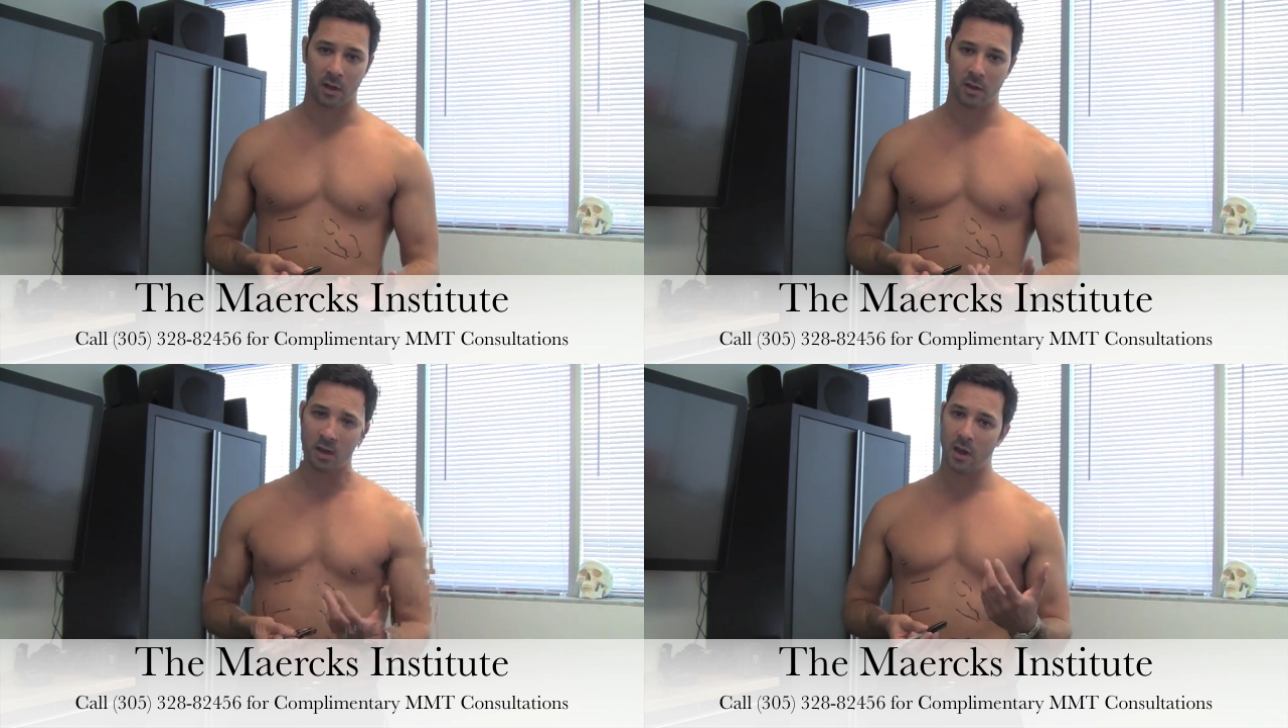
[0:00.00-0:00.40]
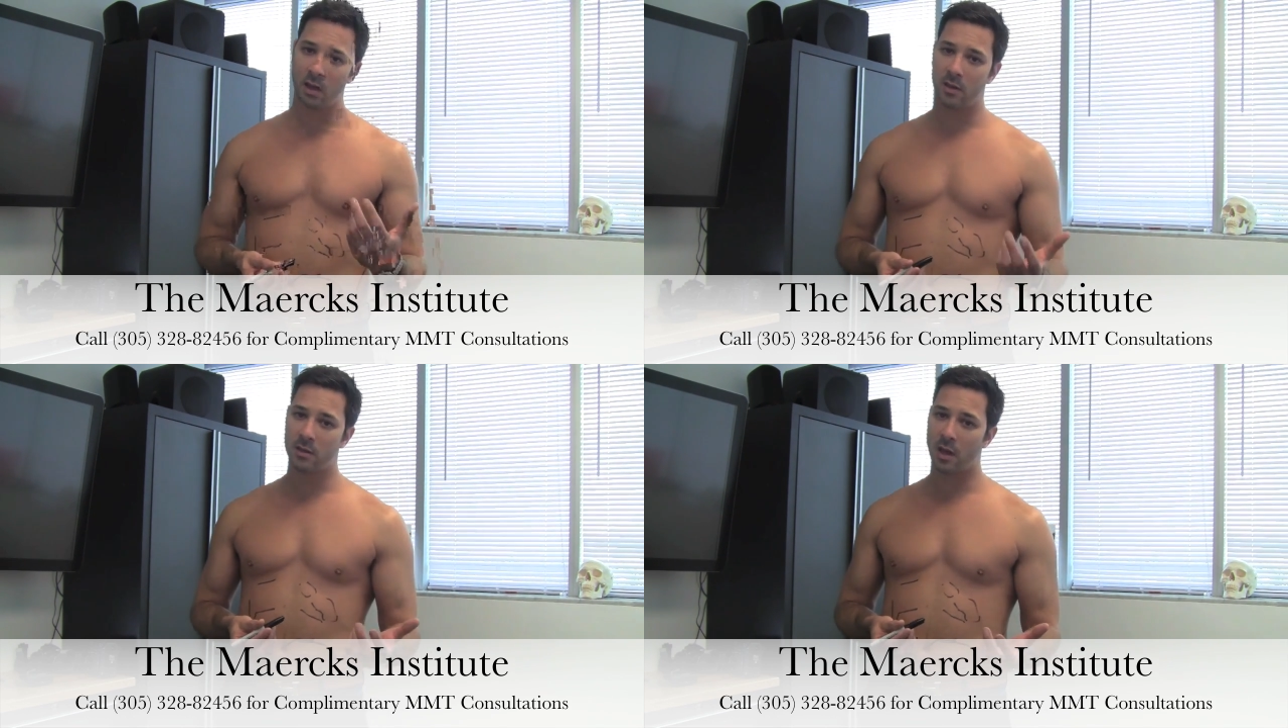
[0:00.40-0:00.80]
a lot
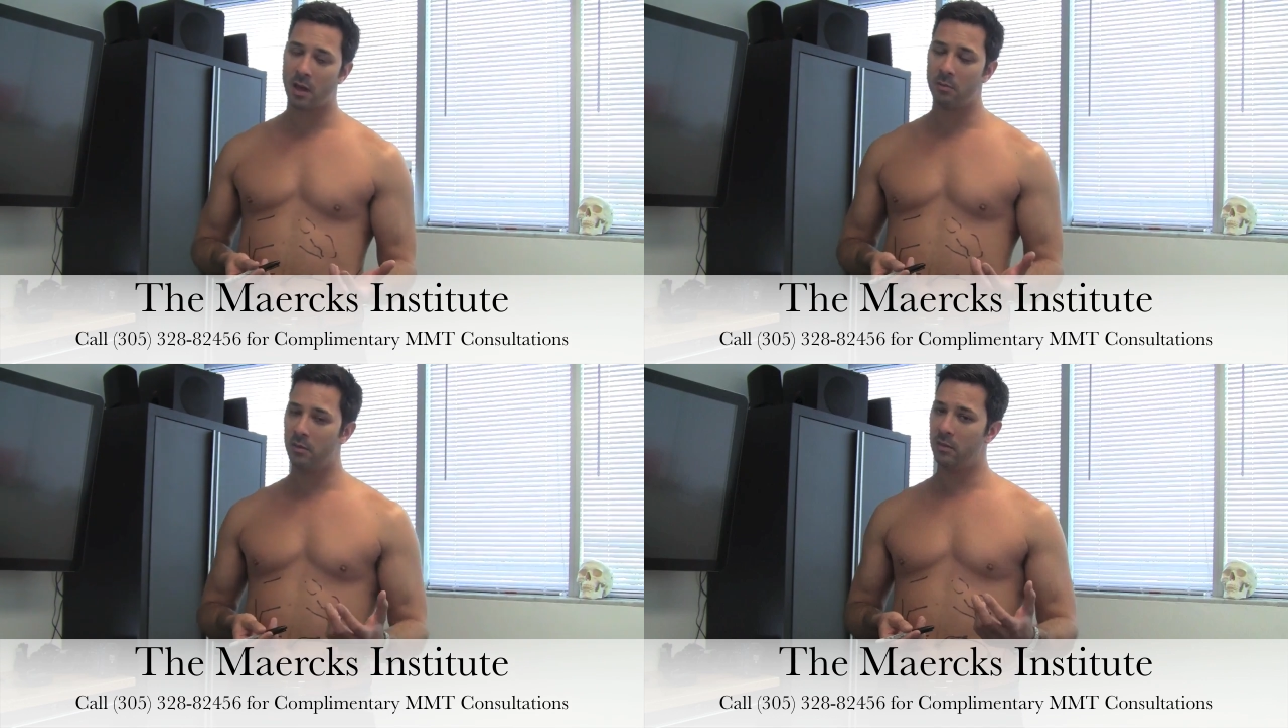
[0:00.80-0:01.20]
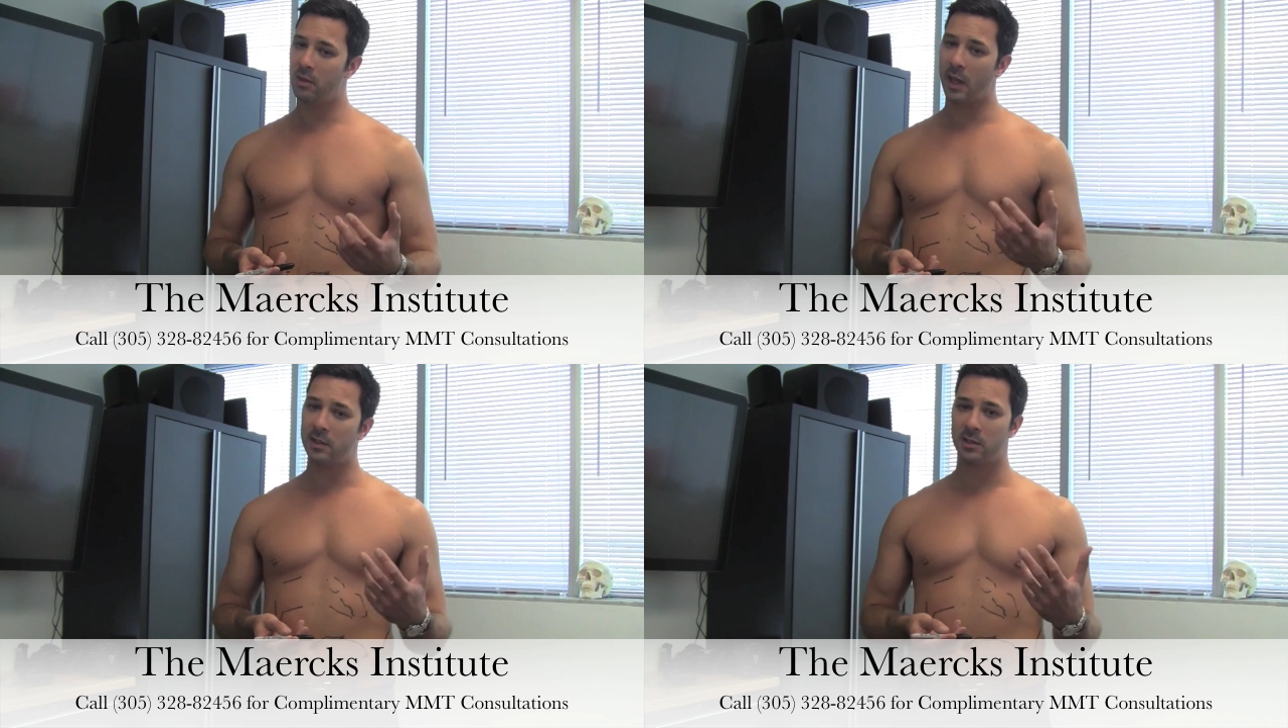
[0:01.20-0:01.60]
of the time
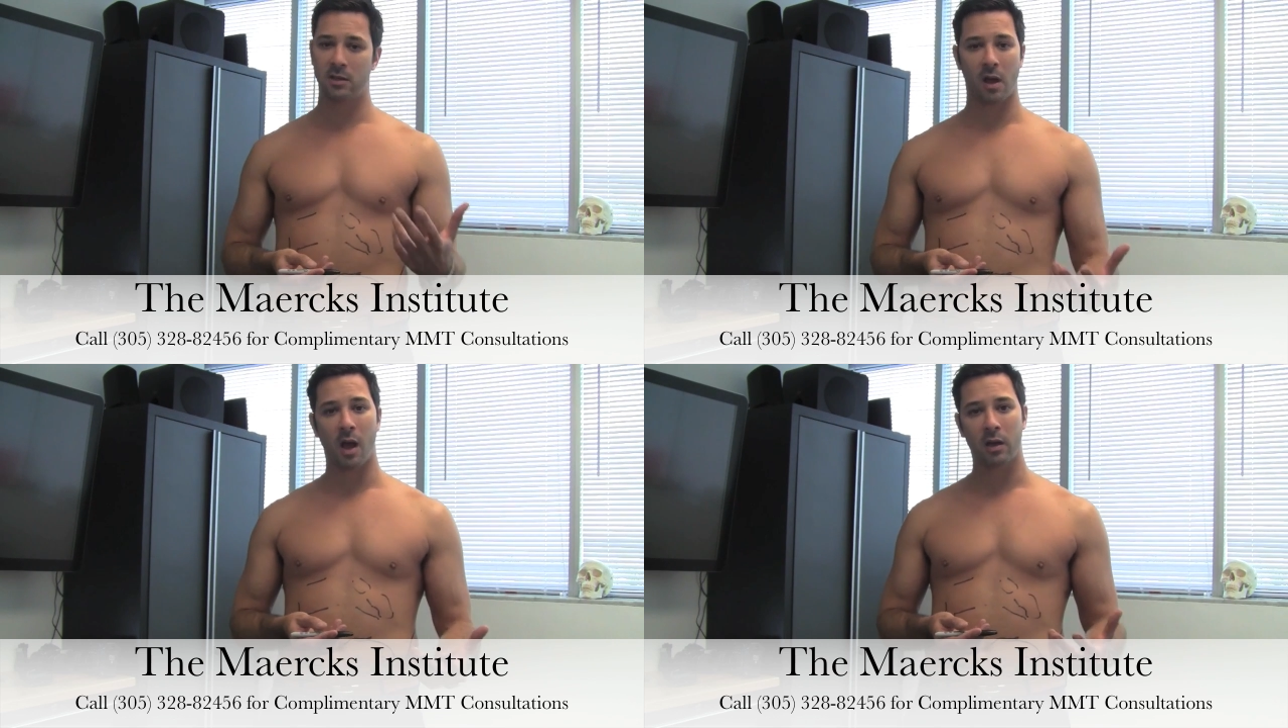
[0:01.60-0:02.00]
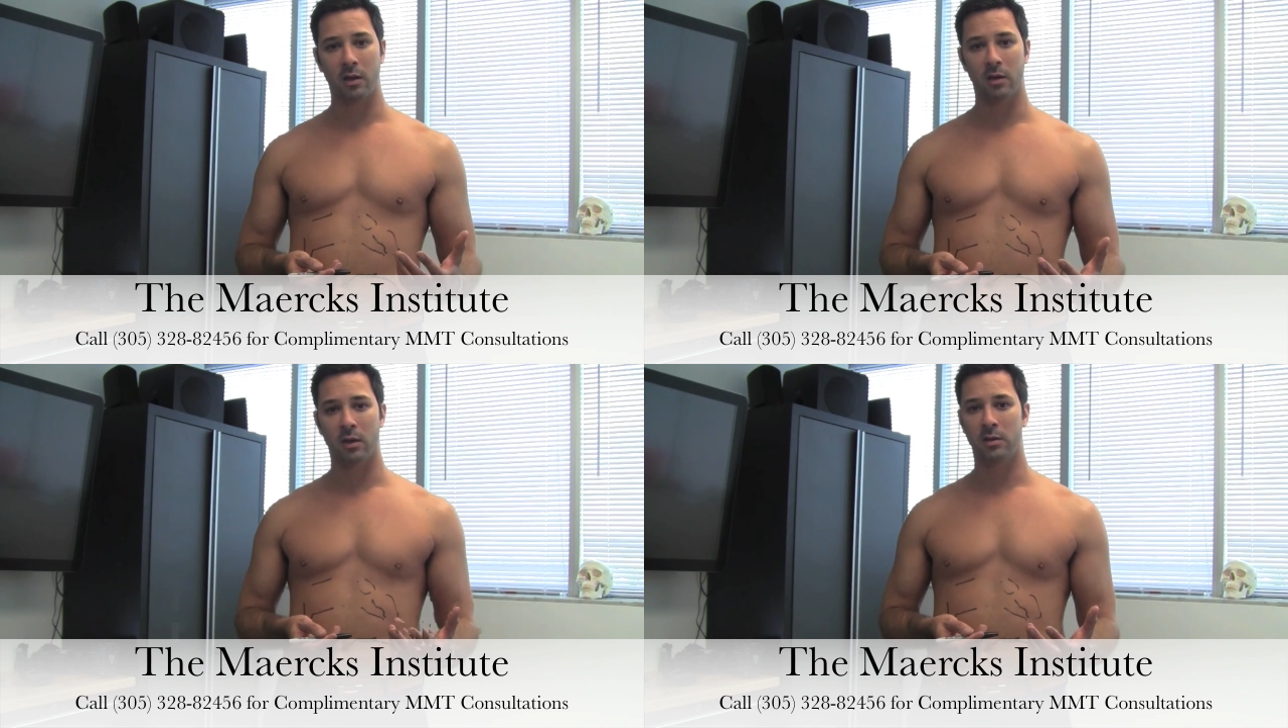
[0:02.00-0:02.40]
that's not
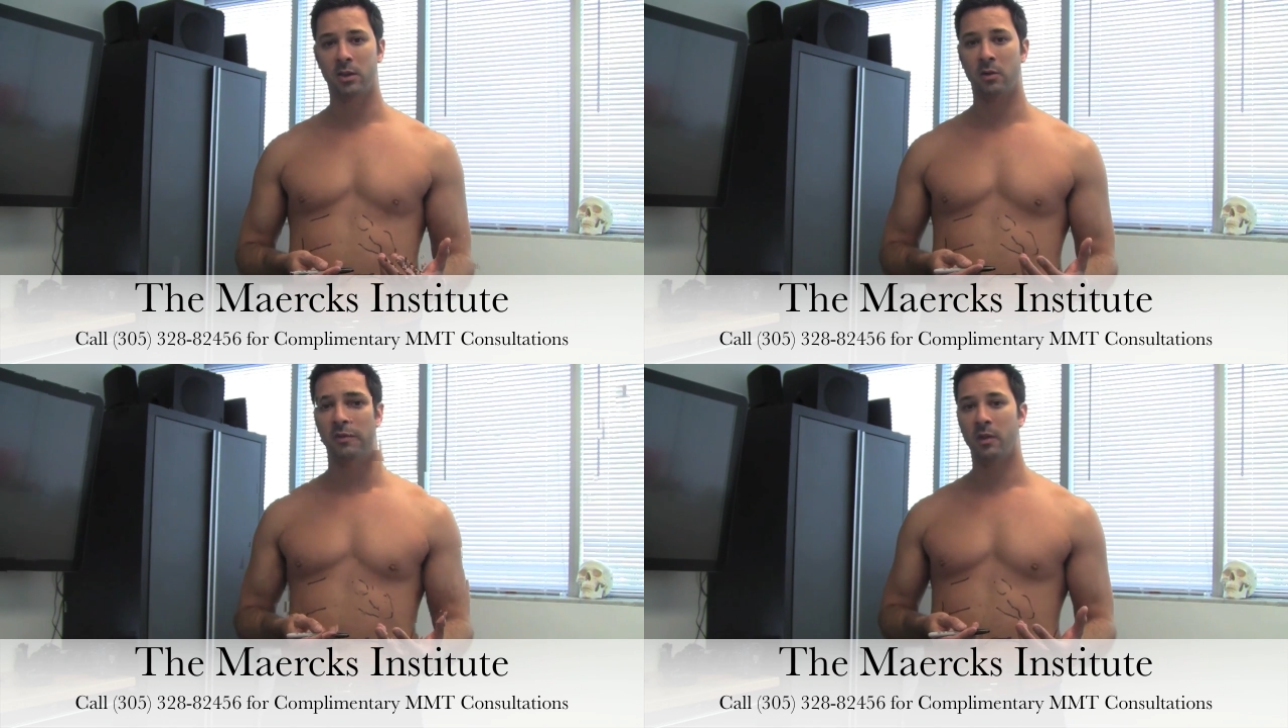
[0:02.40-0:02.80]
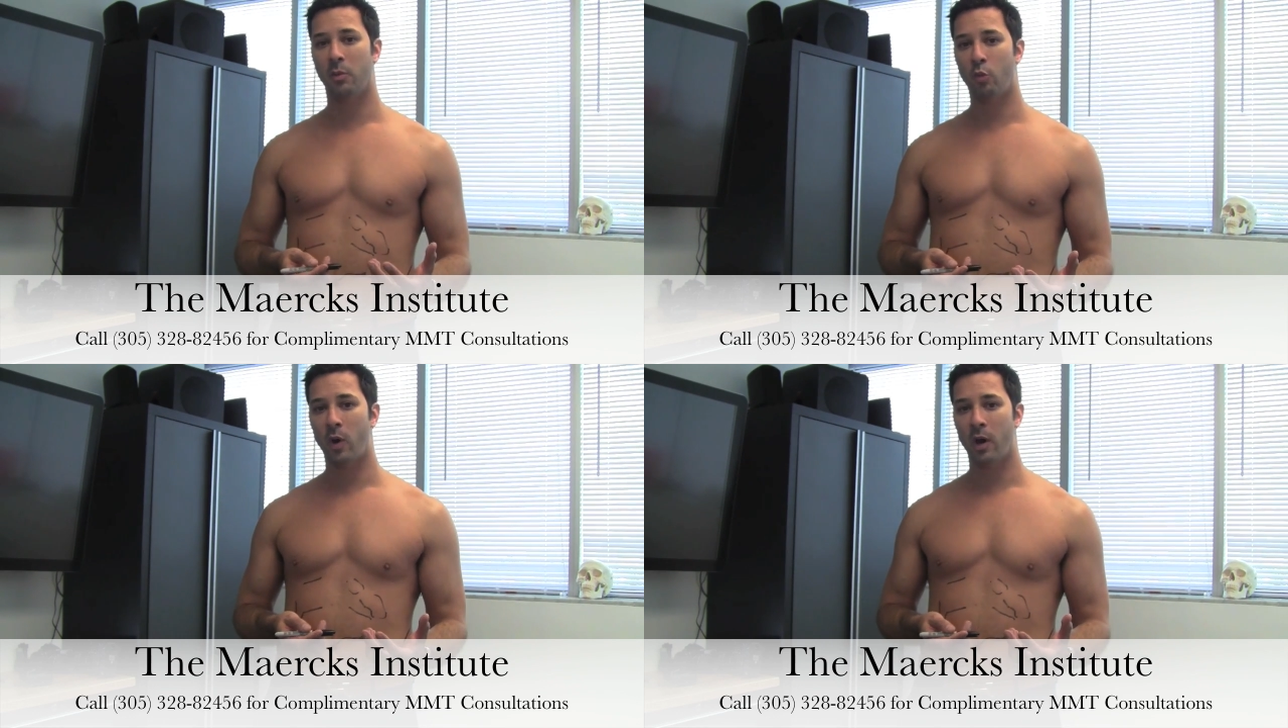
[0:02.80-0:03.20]
going to serve
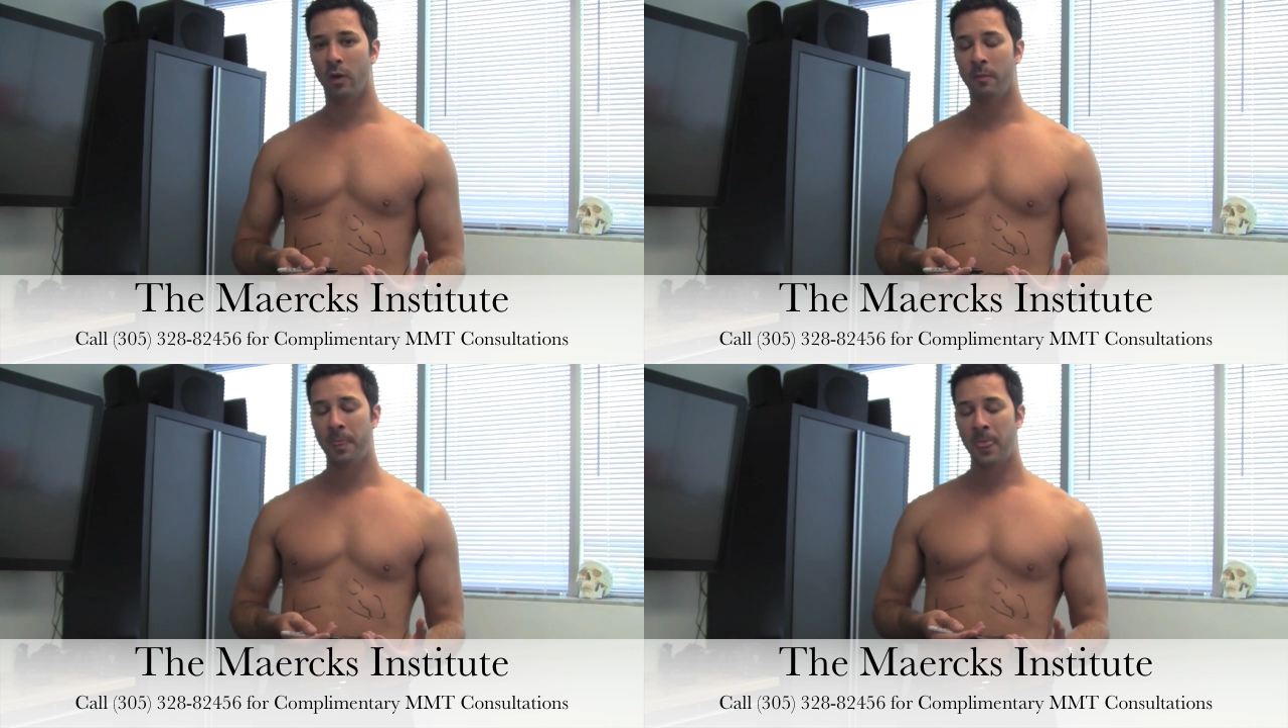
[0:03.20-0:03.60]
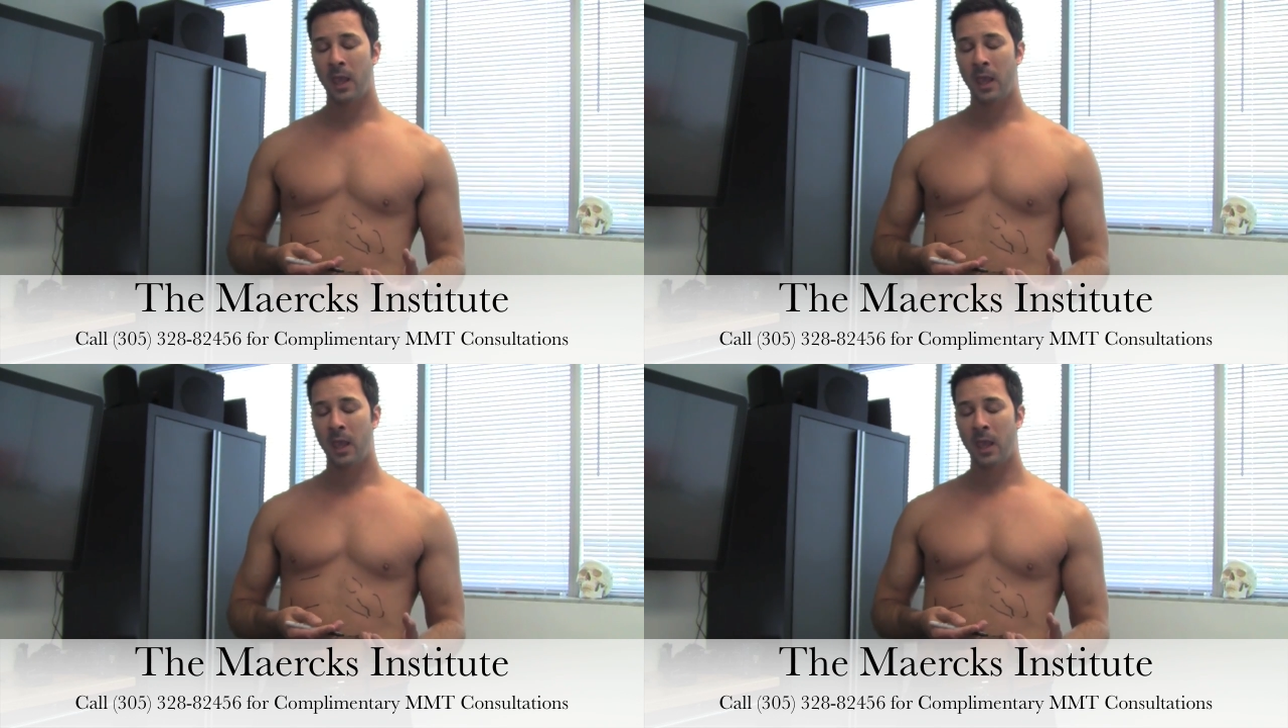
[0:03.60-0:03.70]
them well.